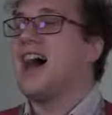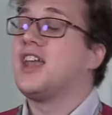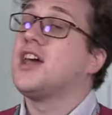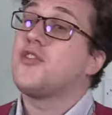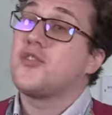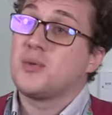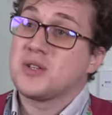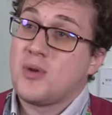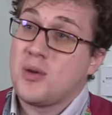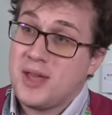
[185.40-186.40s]
Another thing
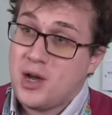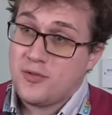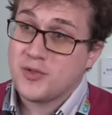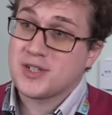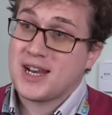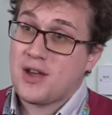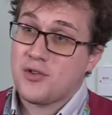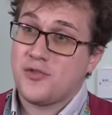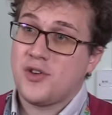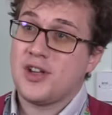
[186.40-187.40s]
which might be helpful to
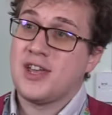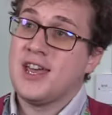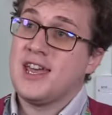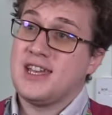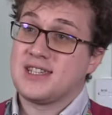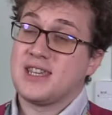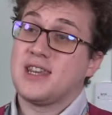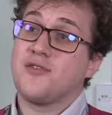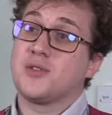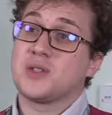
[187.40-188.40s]
clarify is the
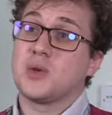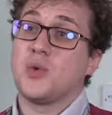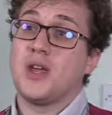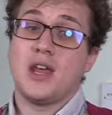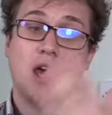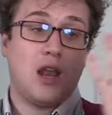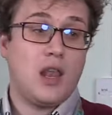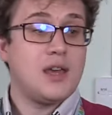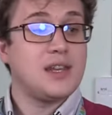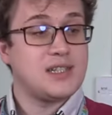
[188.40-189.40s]
difference between a
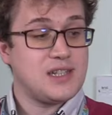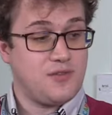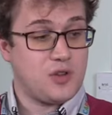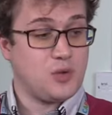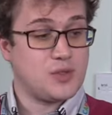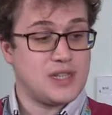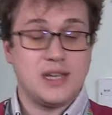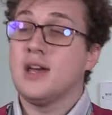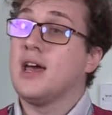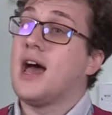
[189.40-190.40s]
learning
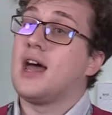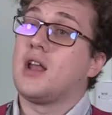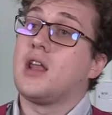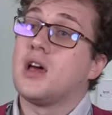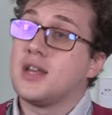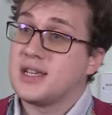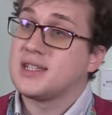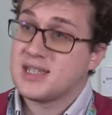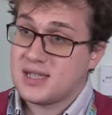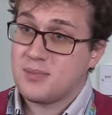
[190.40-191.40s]
difficulty and a learning
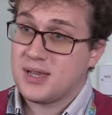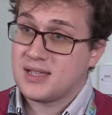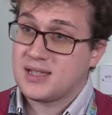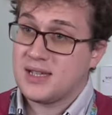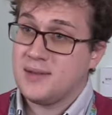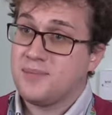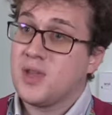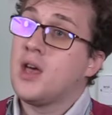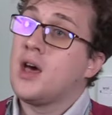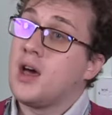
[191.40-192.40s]
disability.
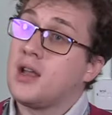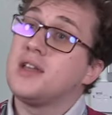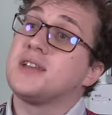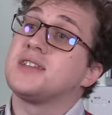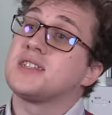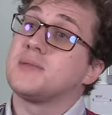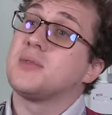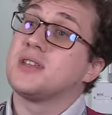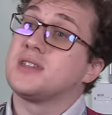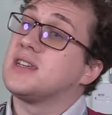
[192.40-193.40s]
A learning
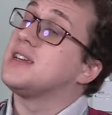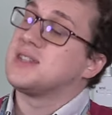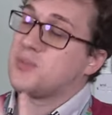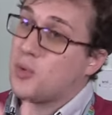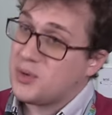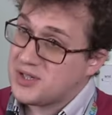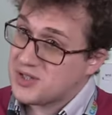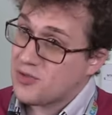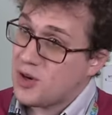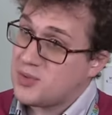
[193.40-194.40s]
disability is what we
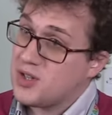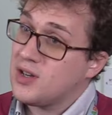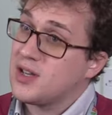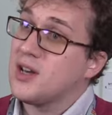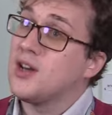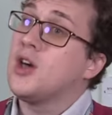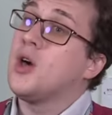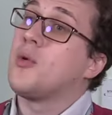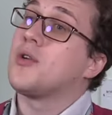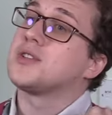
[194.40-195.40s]
described earlier,
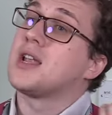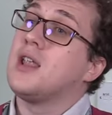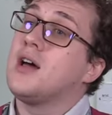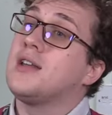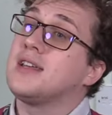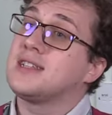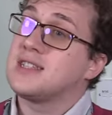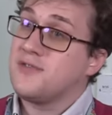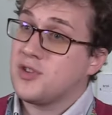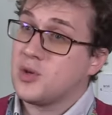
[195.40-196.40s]
whereas a learning
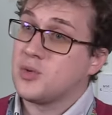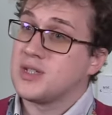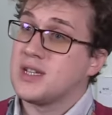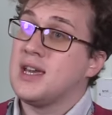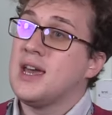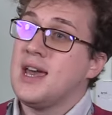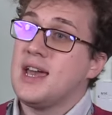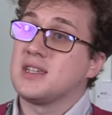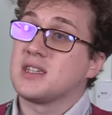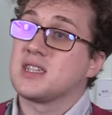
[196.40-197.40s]
difficulty
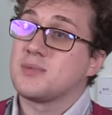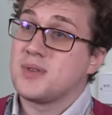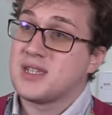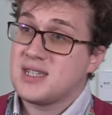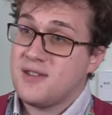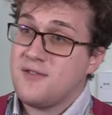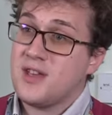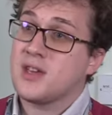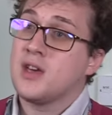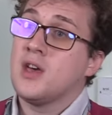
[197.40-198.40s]
is a
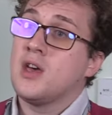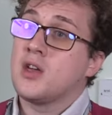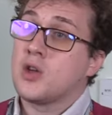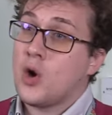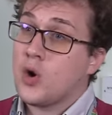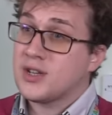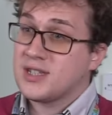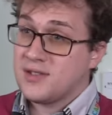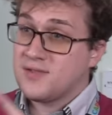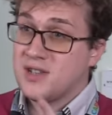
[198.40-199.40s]
specific
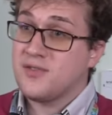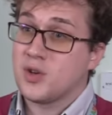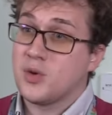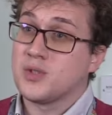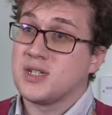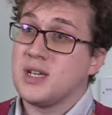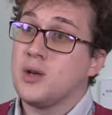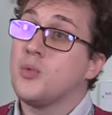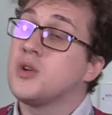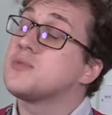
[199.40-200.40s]
cognitive
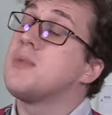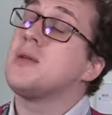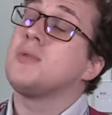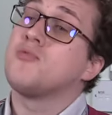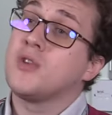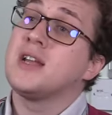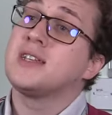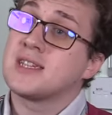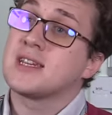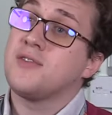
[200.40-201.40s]
difficulty which may be really
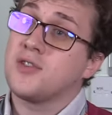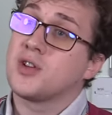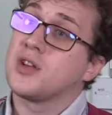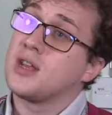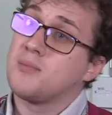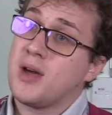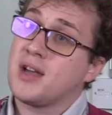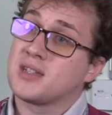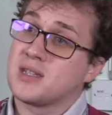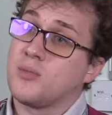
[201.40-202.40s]
significant and
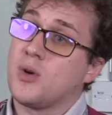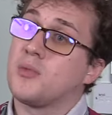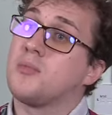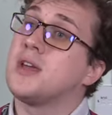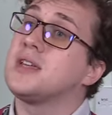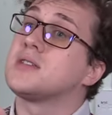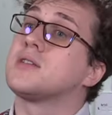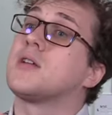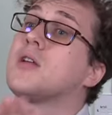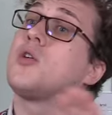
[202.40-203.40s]
impact someone but
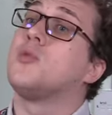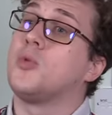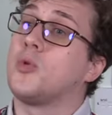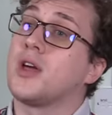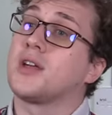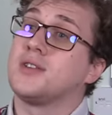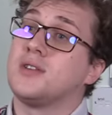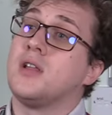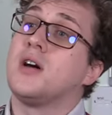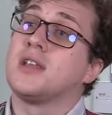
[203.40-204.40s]
isn't global like
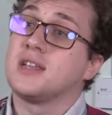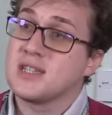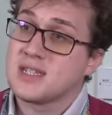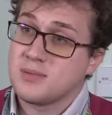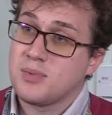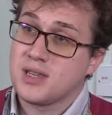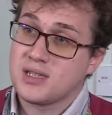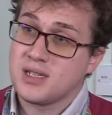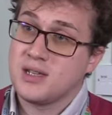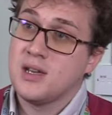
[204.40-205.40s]
a learning
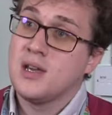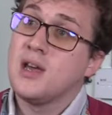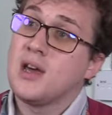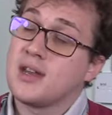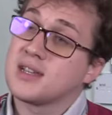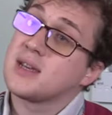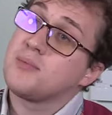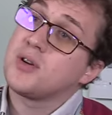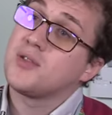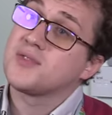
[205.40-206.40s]
disability. An
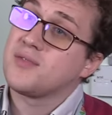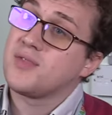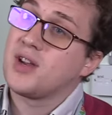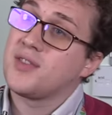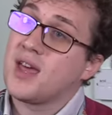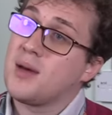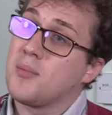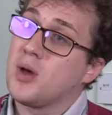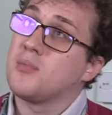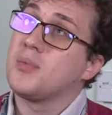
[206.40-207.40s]
example of something like that
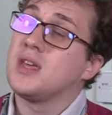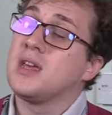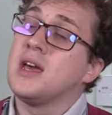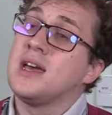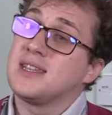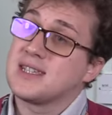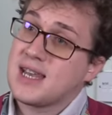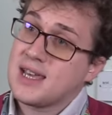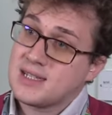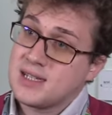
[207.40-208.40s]
might be
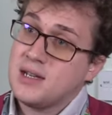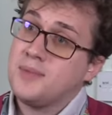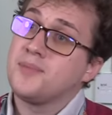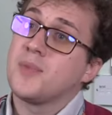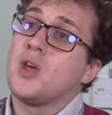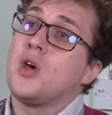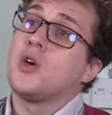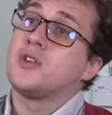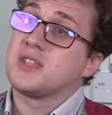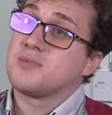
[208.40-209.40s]
dyslexia,
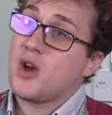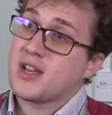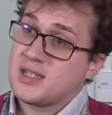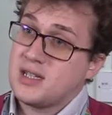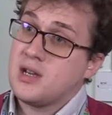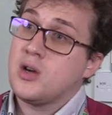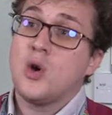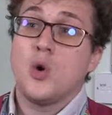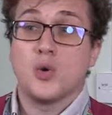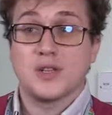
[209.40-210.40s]
dyspraxia
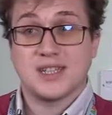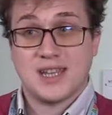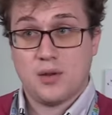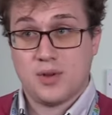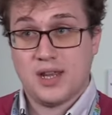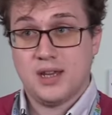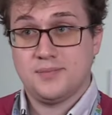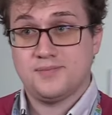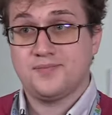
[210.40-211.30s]
or dyscalculia.